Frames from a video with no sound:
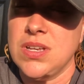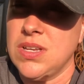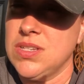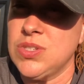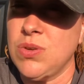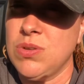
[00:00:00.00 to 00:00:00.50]

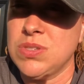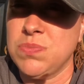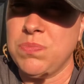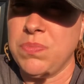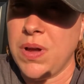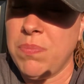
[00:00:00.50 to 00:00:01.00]
so it's
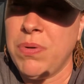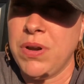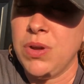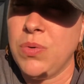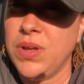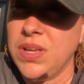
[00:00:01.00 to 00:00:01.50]
a pretty
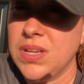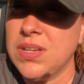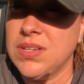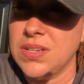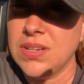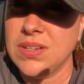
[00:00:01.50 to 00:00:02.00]
quick
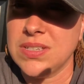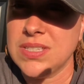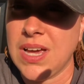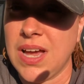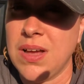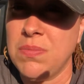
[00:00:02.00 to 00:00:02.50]

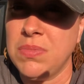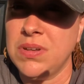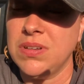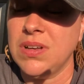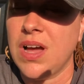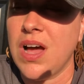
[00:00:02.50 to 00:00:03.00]
time,
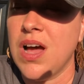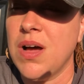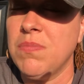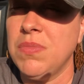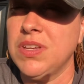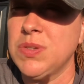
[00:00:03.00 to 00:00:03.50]

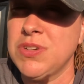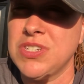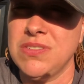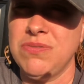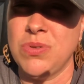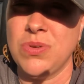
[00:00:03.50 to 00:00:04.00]

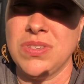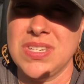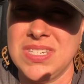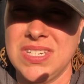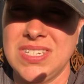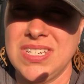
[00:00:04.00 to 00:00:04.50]
especially for the
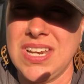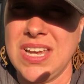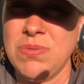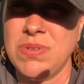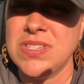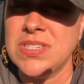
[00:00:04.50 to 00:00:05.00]
60-day
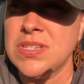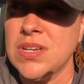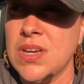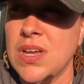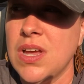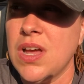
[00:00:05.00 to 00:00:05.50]
ones.
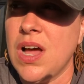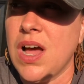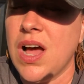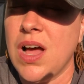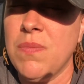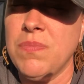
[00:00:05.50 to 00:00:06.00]

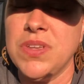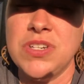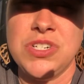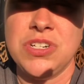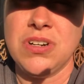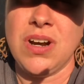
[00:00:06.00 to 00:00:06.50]

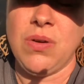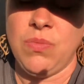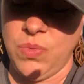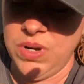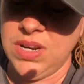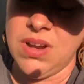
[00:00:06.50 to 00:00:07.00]
This year
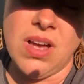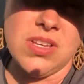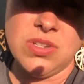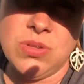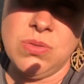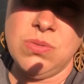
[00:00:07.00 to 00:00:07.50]
we did
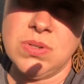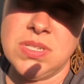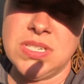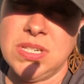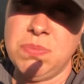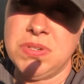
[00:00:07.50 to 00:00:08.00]
not do
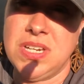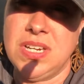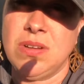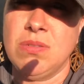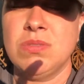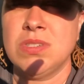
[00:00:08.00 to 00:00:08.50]
seed
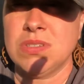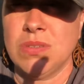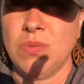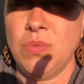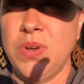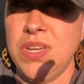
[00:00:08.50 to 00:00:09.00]
potatoes.
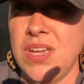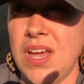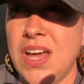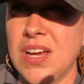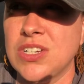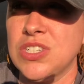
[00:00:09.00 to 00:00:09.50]
We
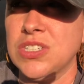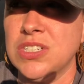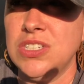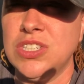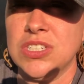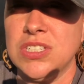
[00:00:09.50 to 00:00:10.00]

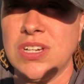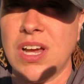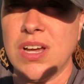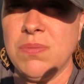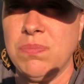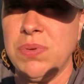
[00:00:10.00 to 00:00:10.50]
actually just
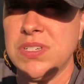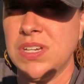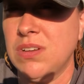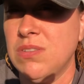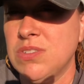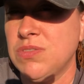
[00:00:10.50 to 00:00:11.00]
got
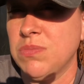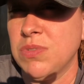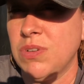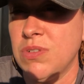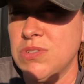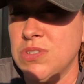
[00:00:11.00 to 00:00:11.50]
potatoes from the
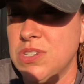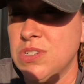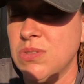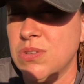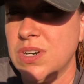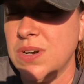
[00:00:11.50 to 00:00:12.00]
grocery
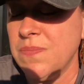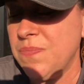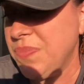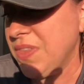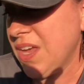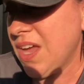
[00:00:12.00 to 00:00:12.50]
store
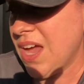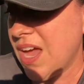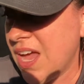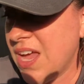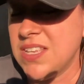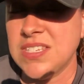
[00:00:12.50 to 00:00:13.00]

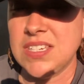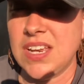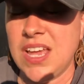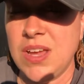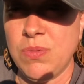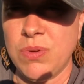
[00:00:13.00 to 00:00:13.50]
and said,
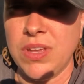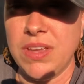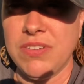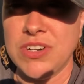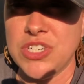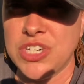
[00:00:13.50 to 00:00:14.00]
hey, we're going to
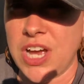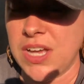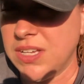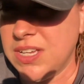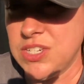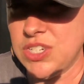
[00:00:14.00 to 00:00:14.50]
give it a shot
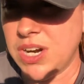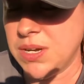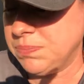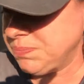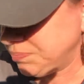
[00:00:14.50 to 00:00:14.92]
and try them.